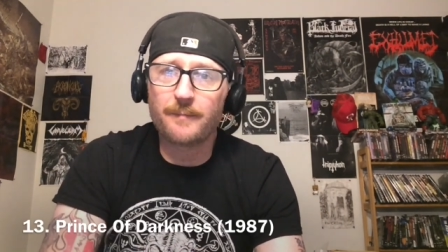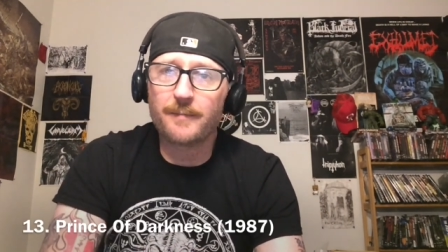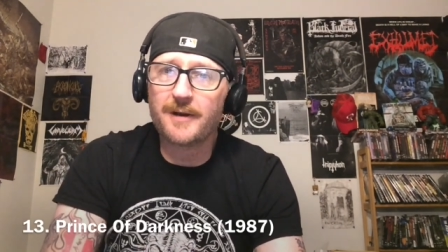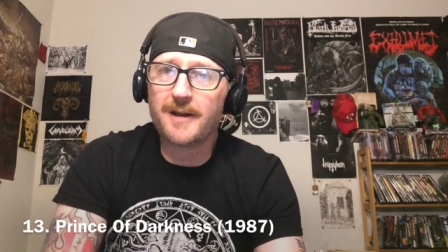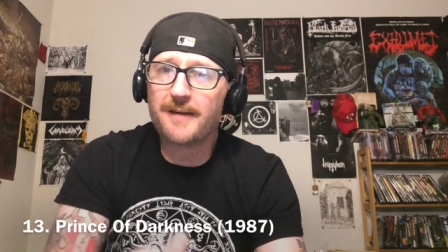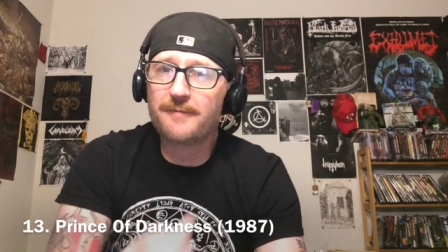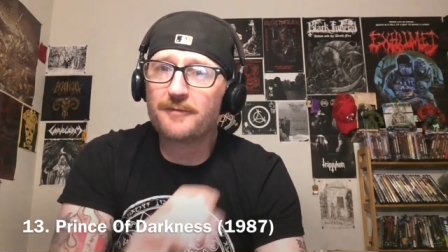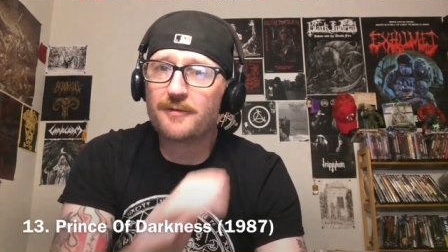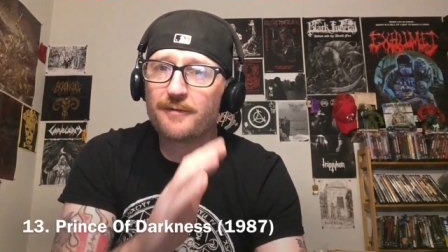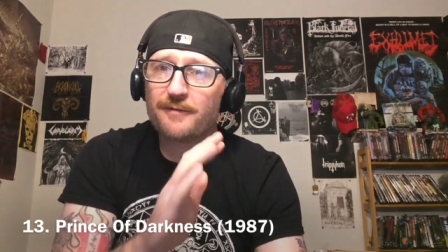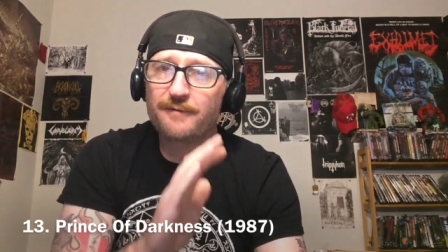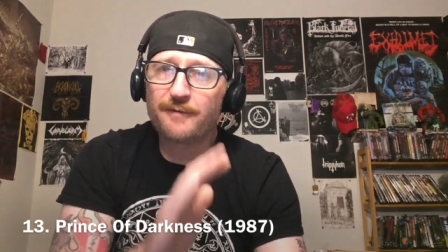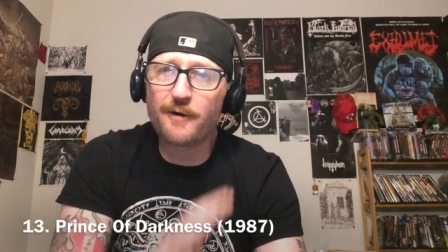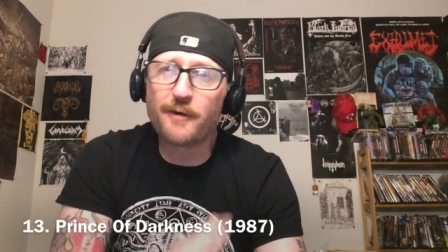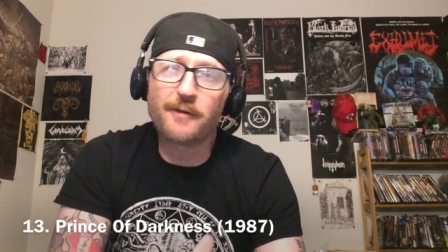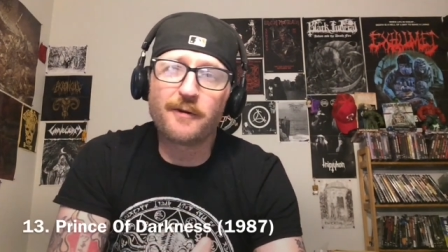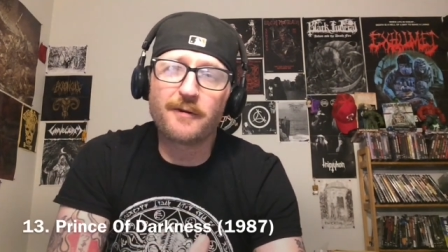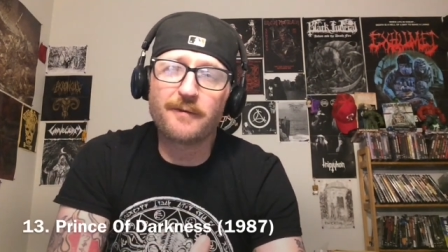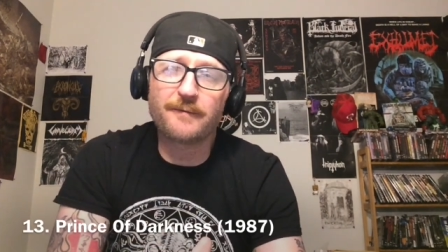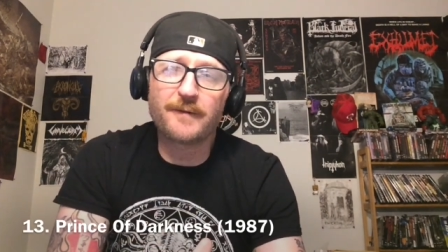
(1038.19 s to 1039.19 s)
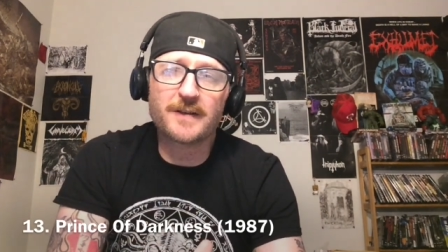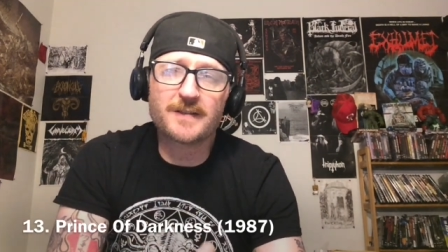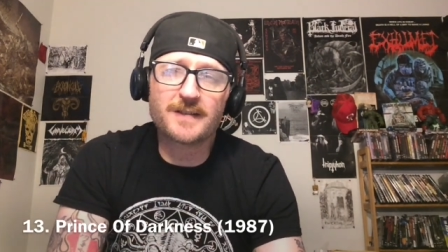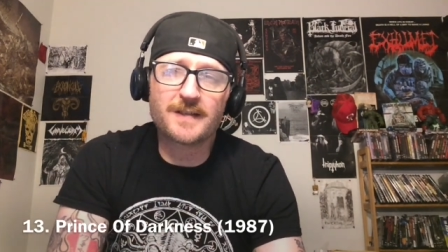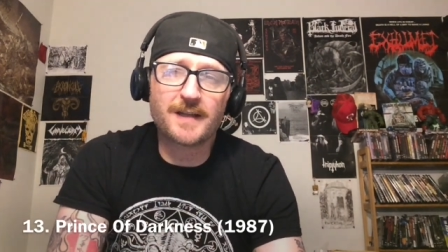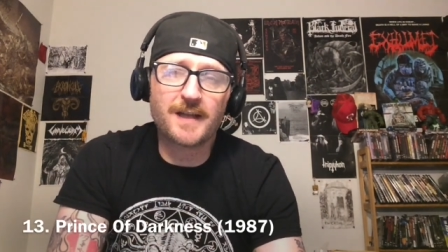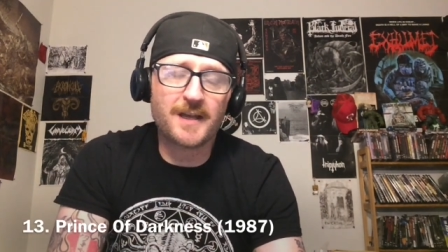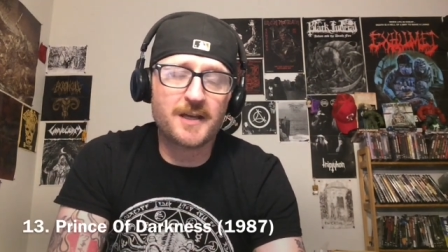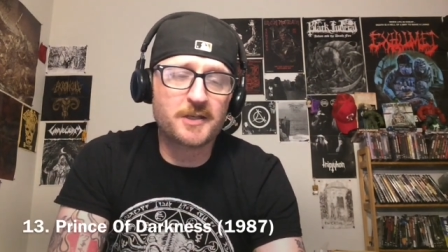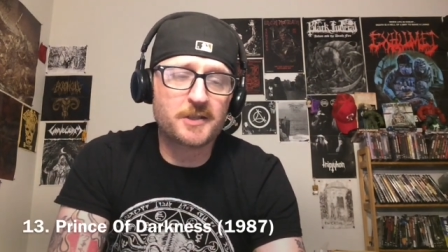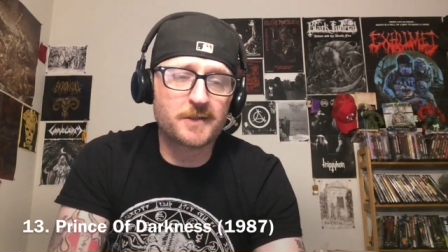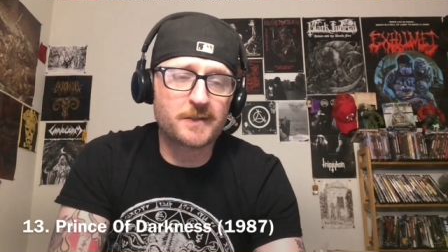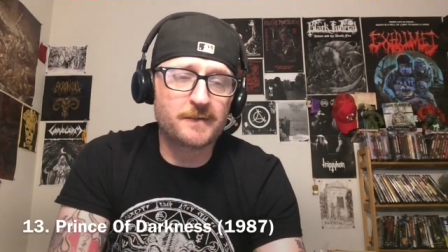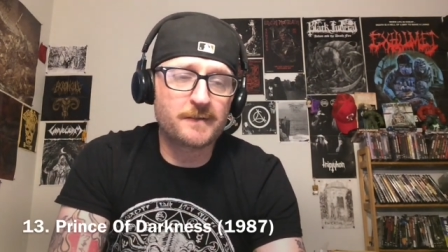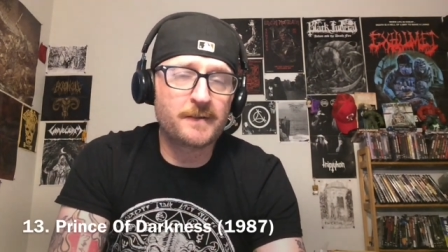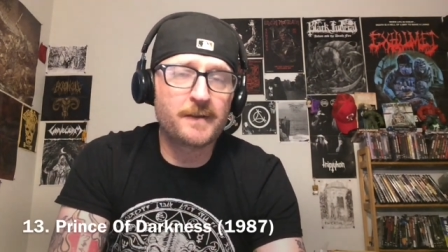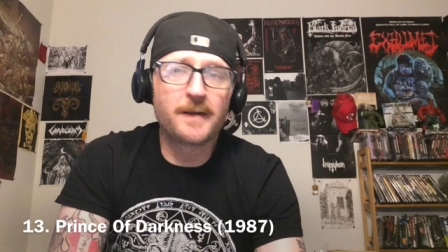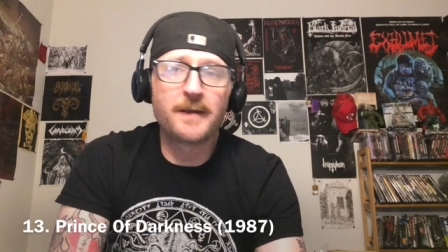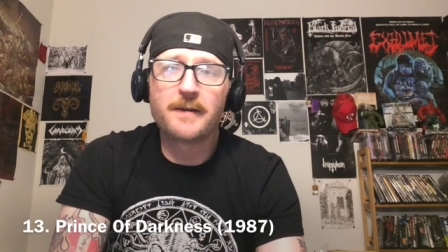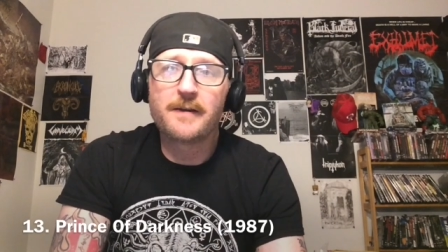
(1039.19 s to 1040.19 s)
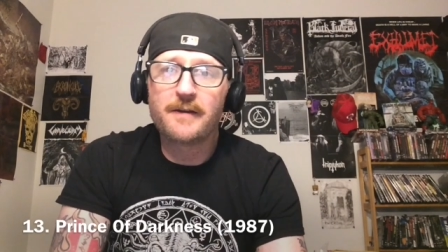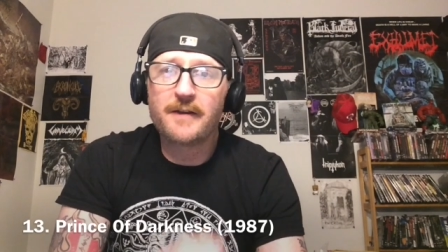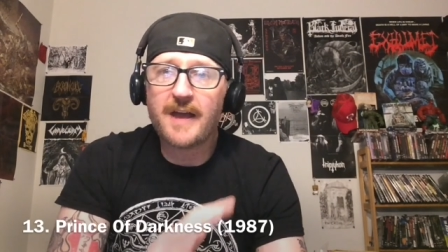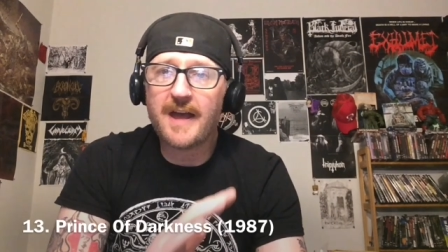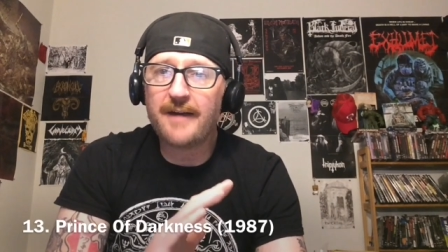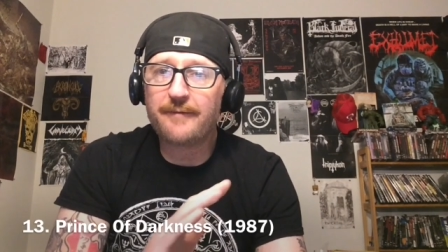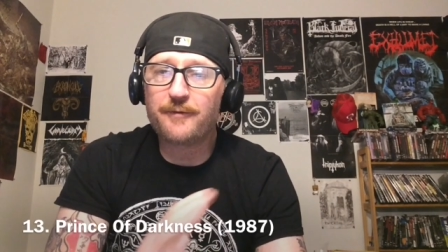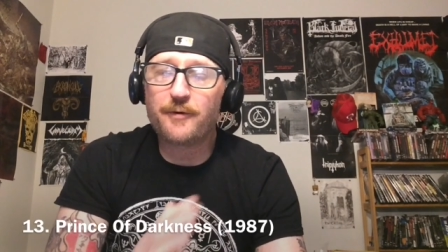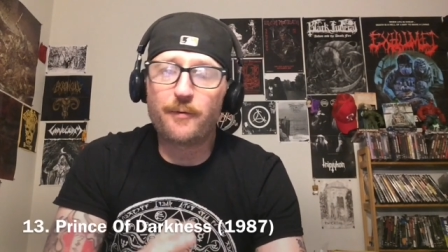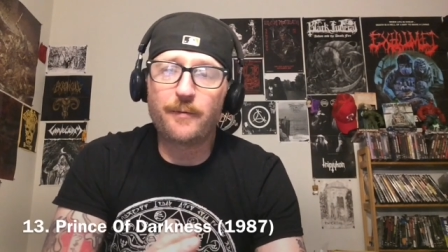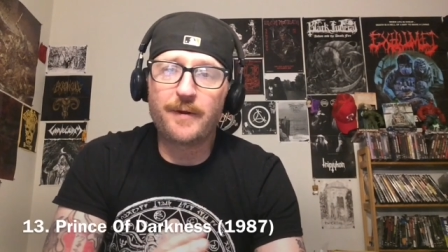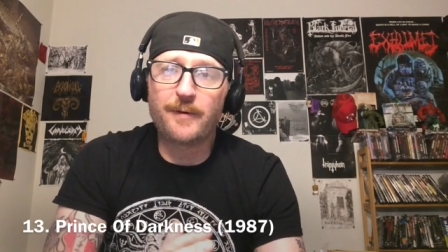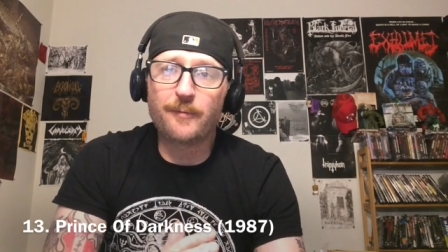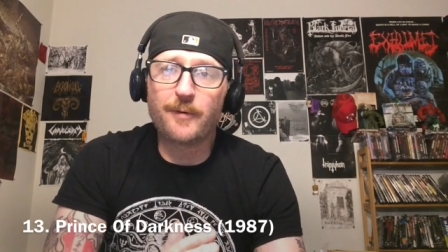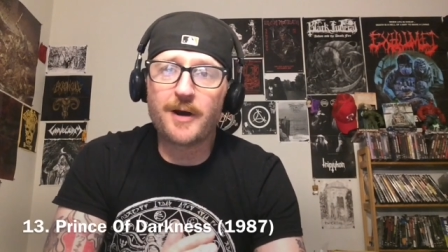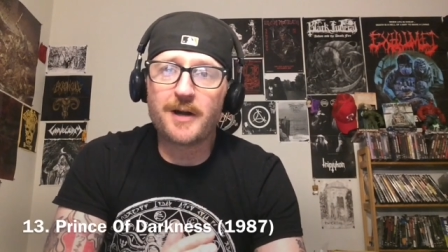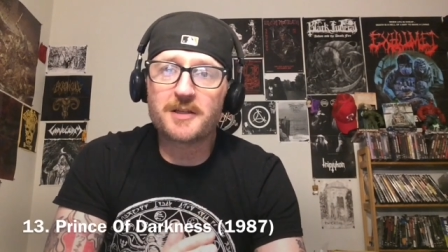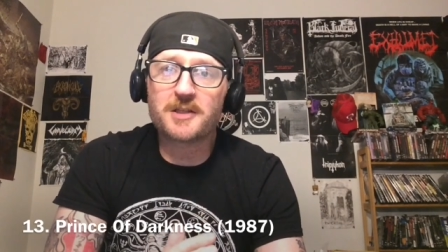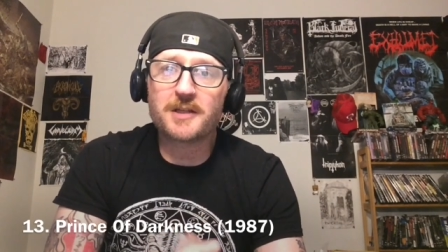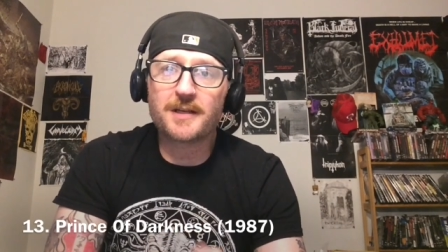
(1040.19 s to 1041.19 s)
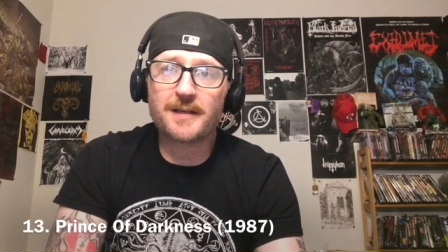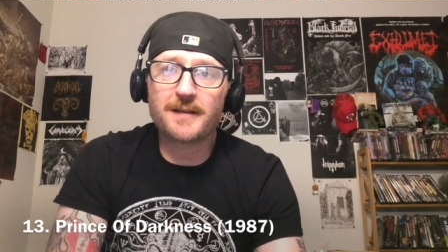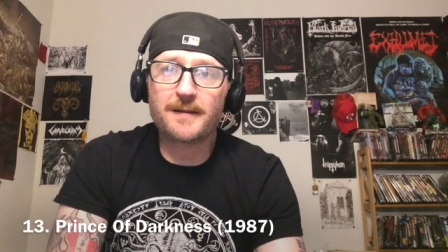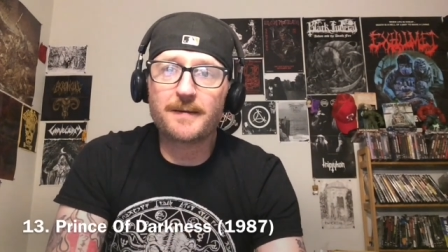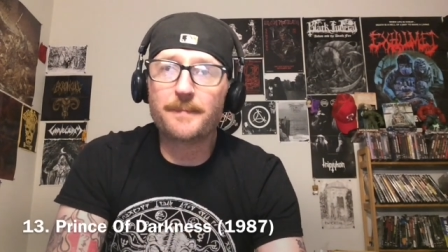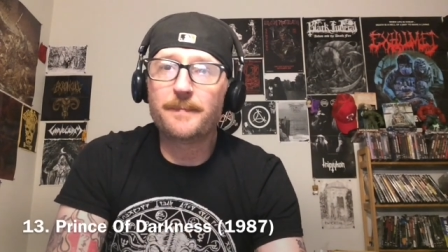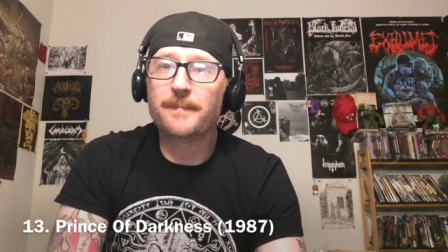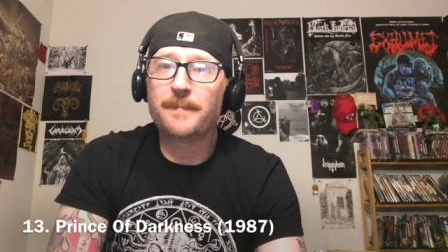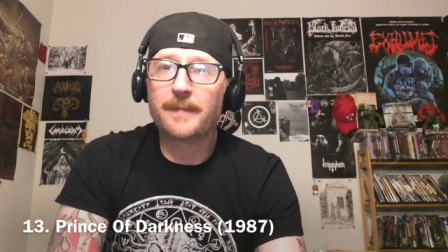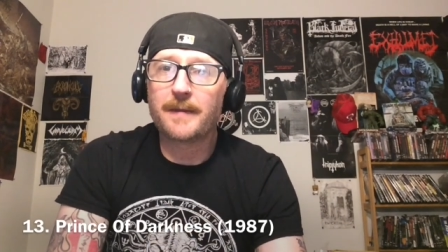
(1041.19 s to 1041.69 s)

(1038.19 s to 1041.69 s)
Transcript: but after further investigation, after rewatching it,